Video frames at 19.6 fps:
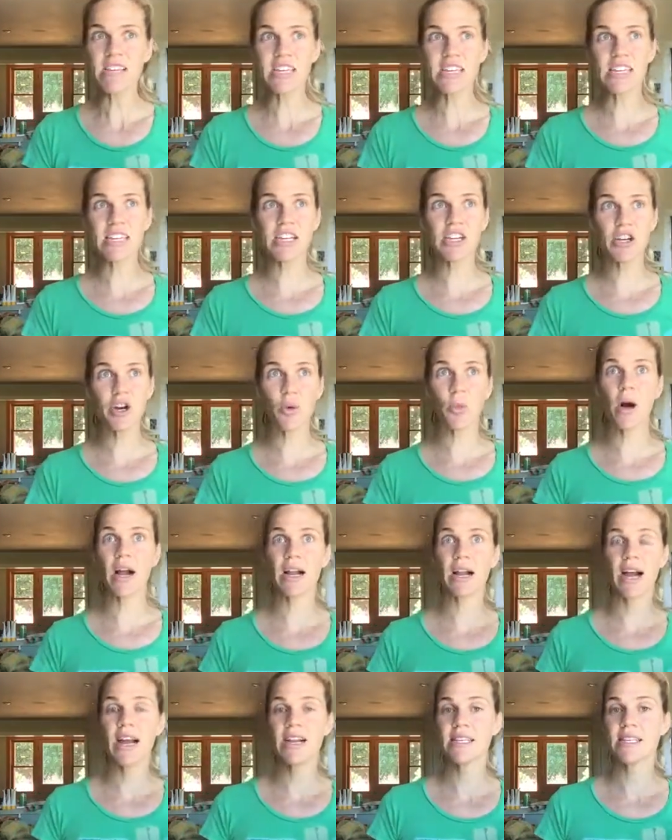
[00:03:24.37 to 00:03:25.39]
I said, you know
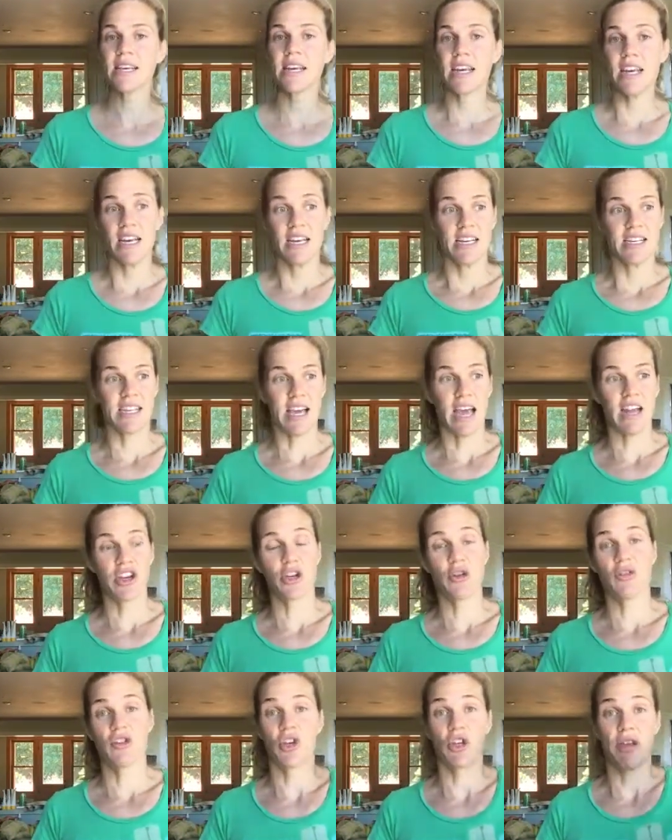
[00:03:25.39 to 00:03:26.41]
what, guys? Dad
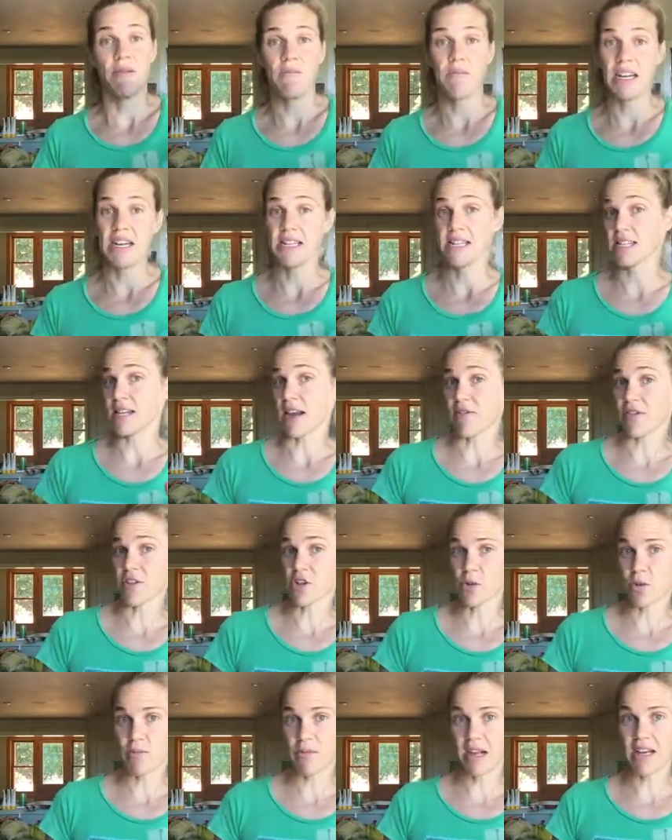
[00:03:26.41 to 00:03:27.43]
usually meets us after
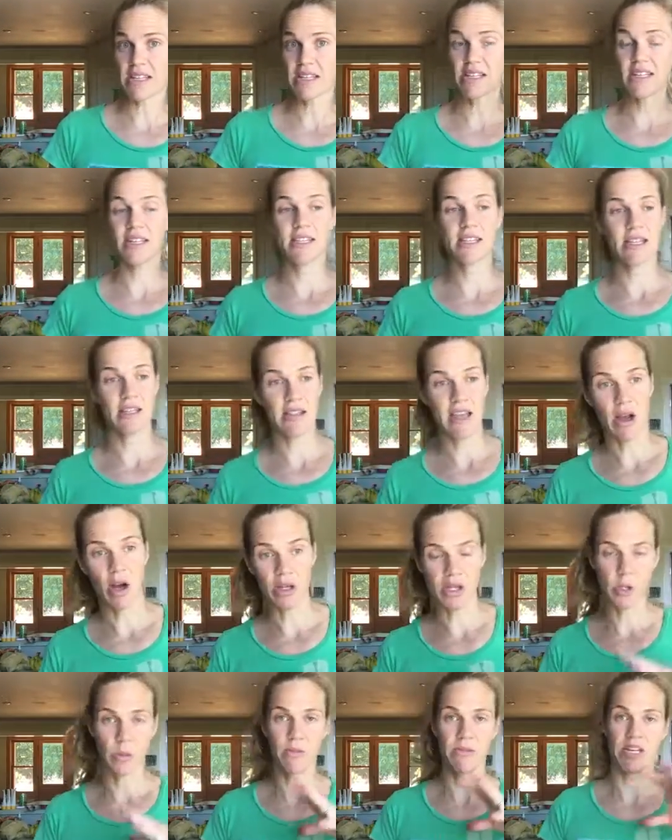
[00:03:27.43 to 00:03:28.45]
swim lessons and they
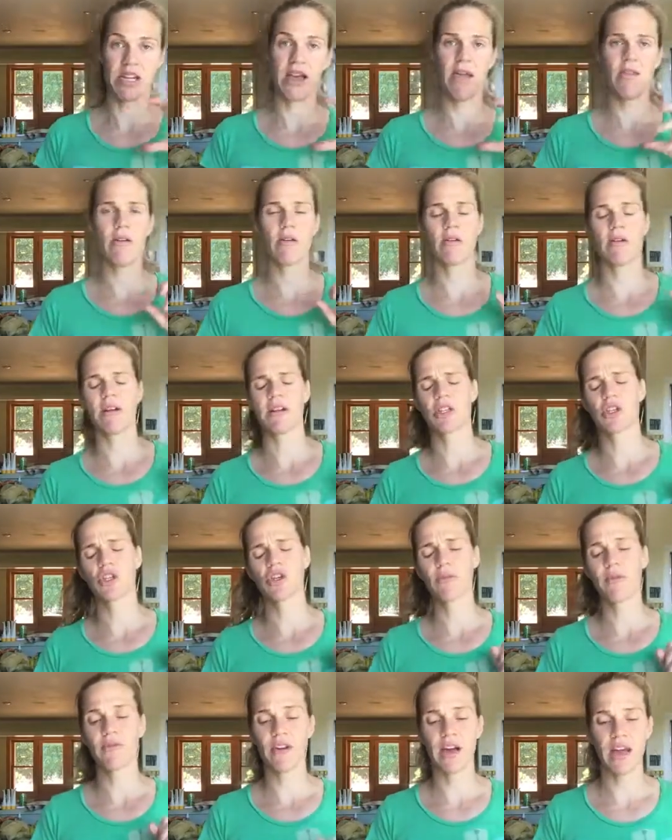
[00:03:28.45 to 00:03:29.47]
all swim together and it's
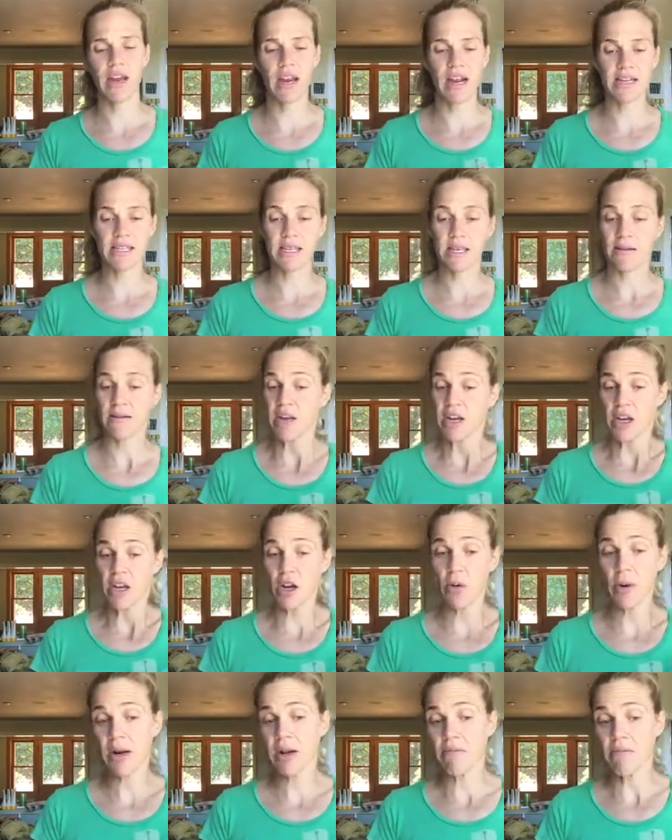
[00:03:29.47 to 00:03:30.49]
super fun. I said,
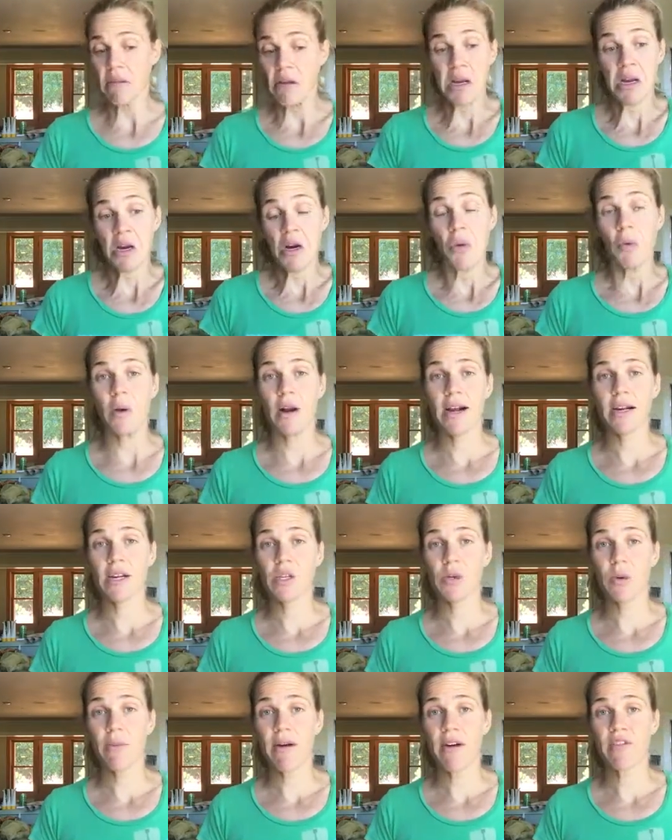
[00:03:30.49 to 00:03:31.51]
you know what? We're not
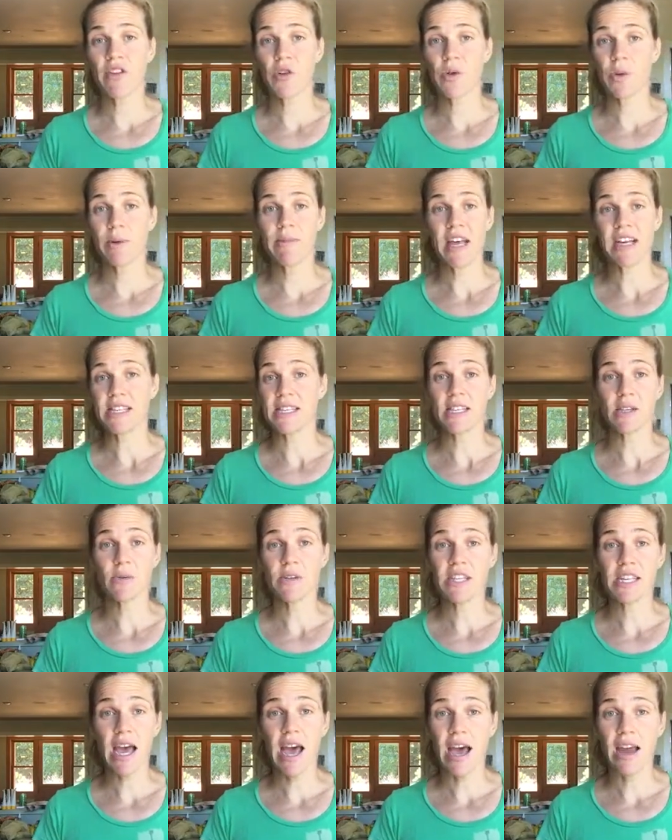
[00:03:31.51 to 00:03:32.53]
gonna swim after swim lessons
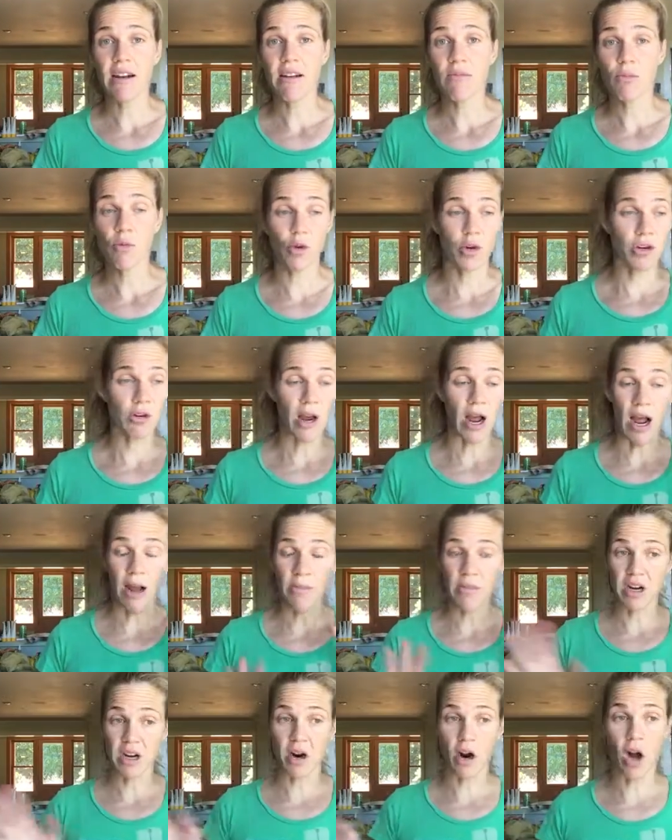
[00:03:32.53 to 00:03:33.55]
with dad. We're,
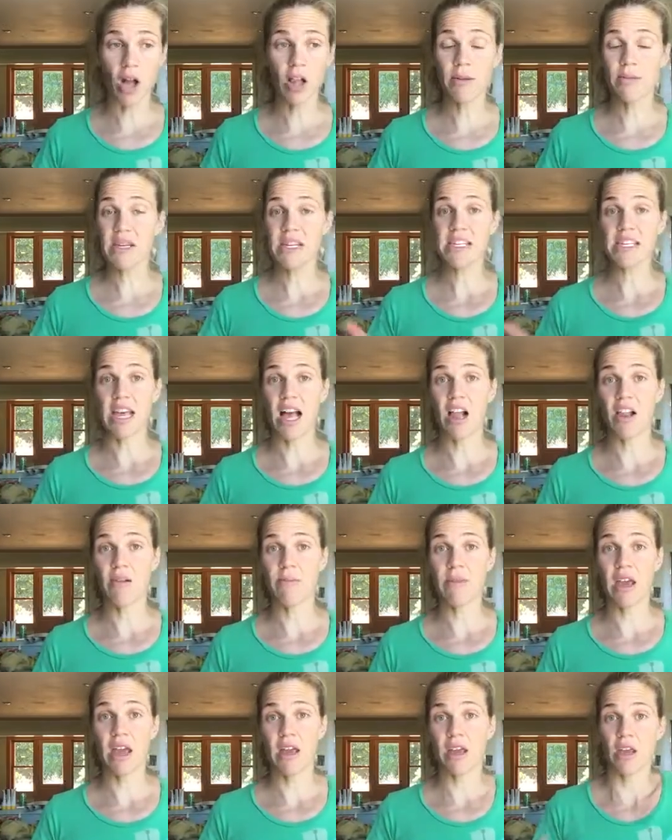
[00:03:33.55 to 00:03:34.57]
I'm gonna call him and tell
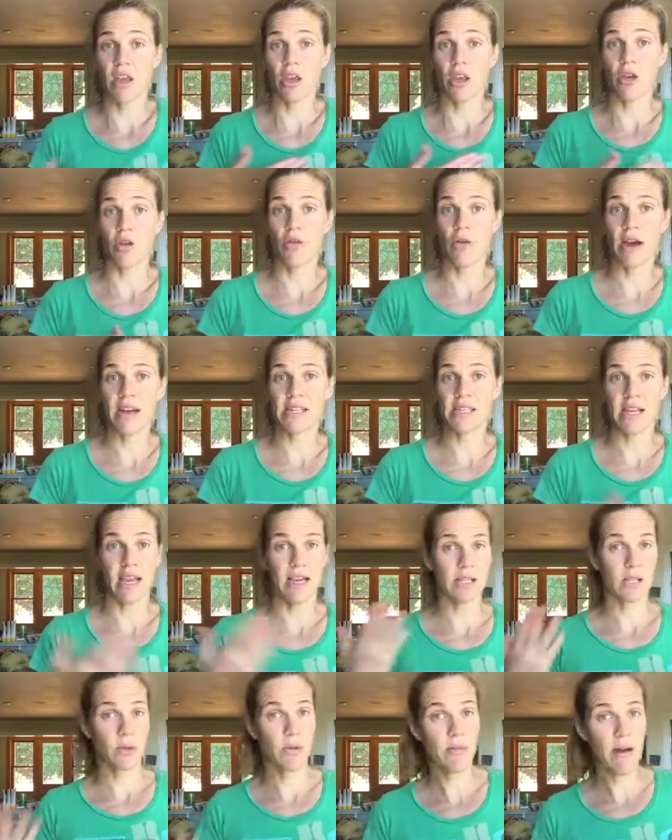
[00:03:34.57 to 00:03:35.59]
him that you guys
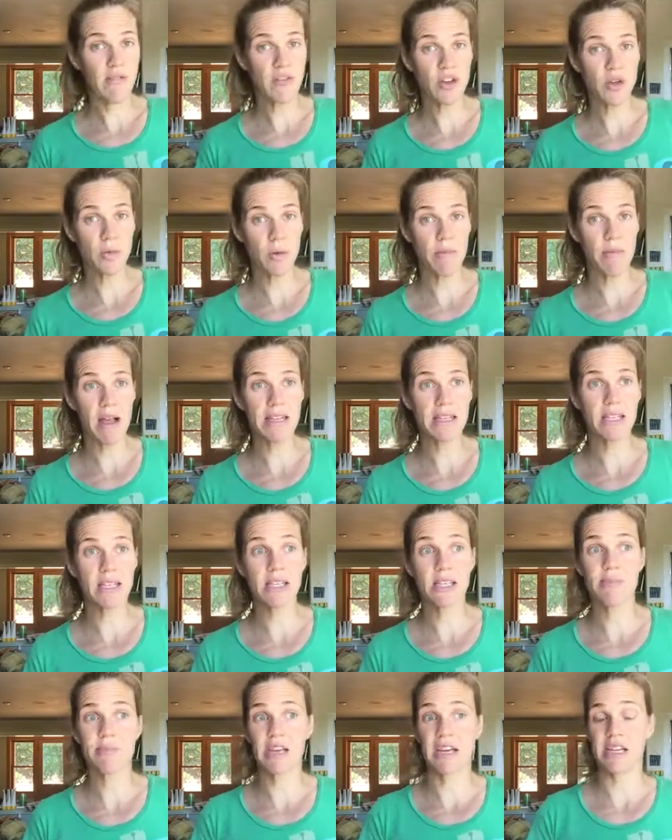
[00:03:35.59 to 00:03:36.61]
can't swim after swim
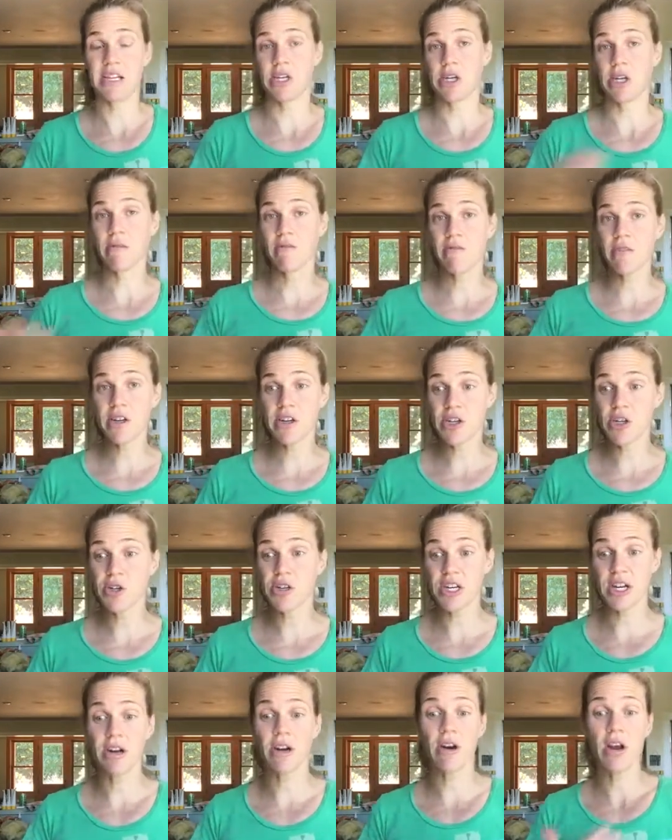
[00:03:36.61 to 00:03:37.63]
lessons because you didn't finish
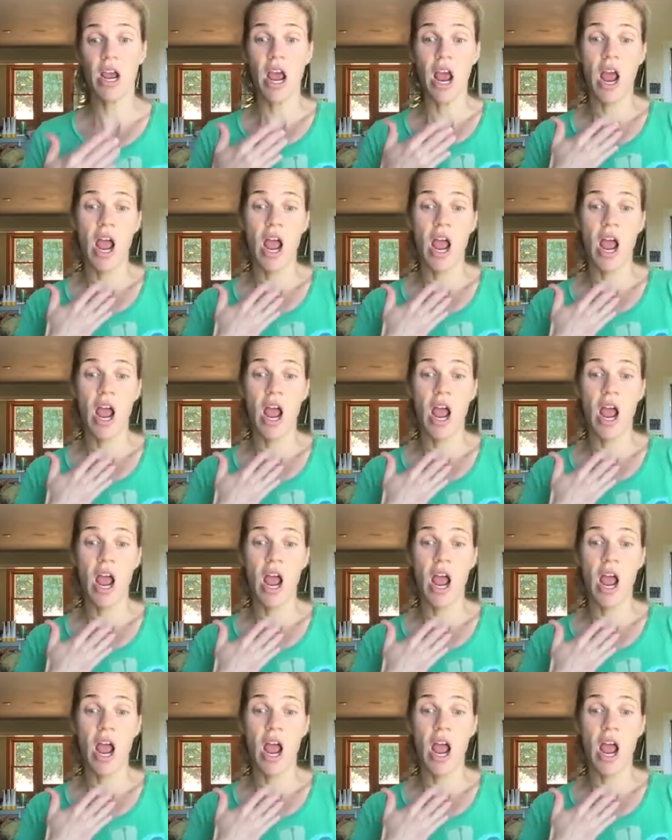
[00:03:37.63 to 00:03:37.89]
your dinner